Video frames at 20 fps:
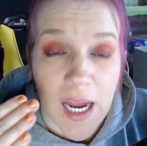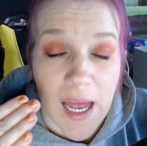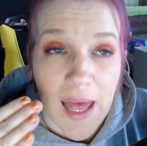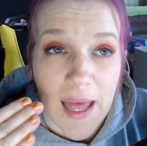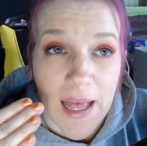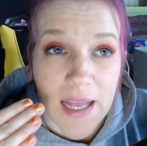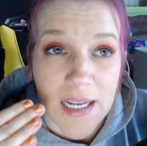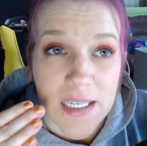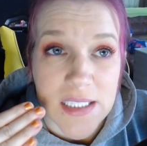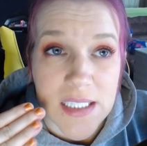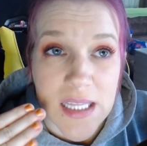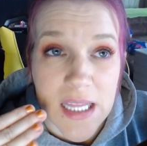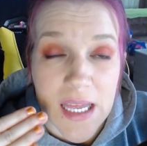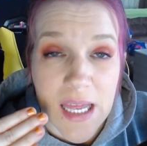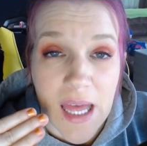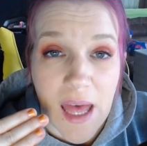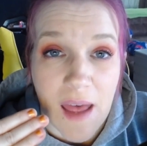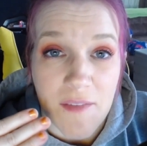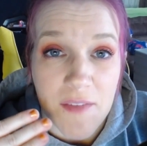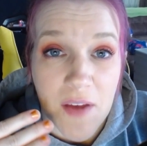and
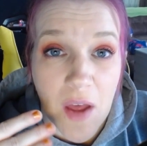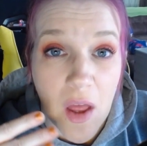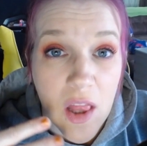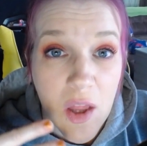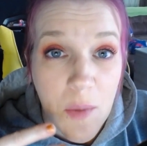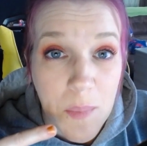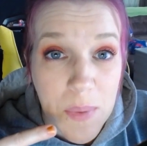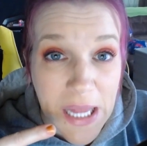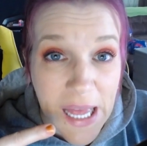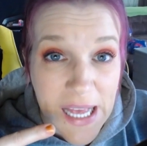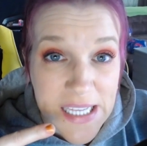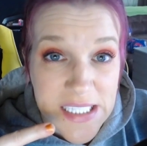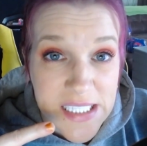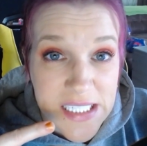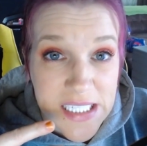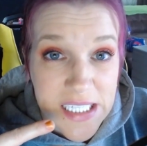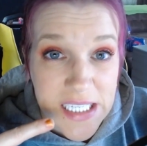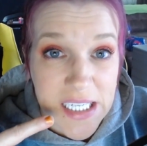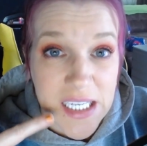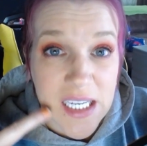the
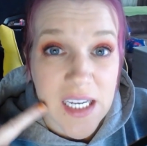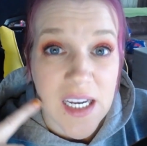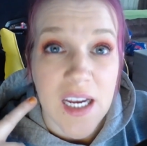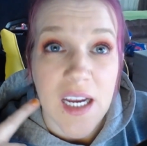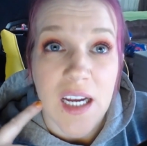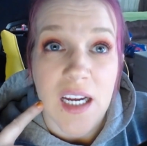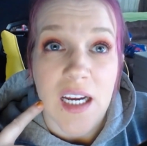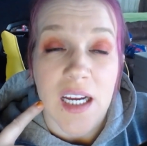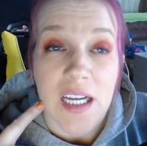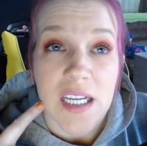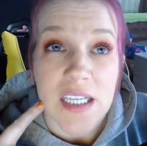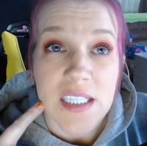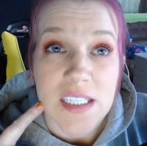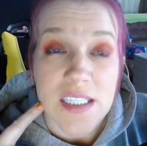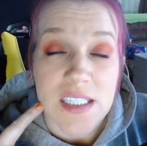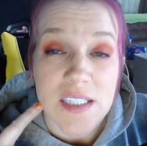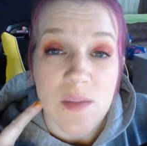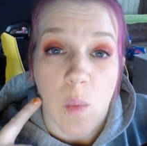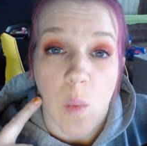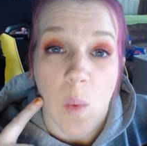alveoloplasty
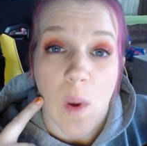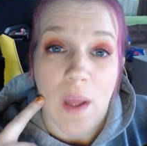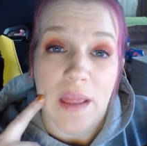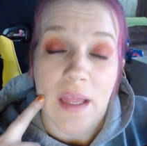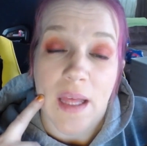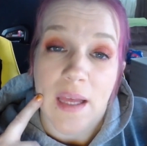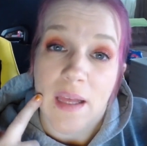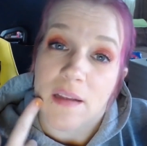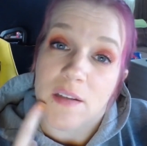is what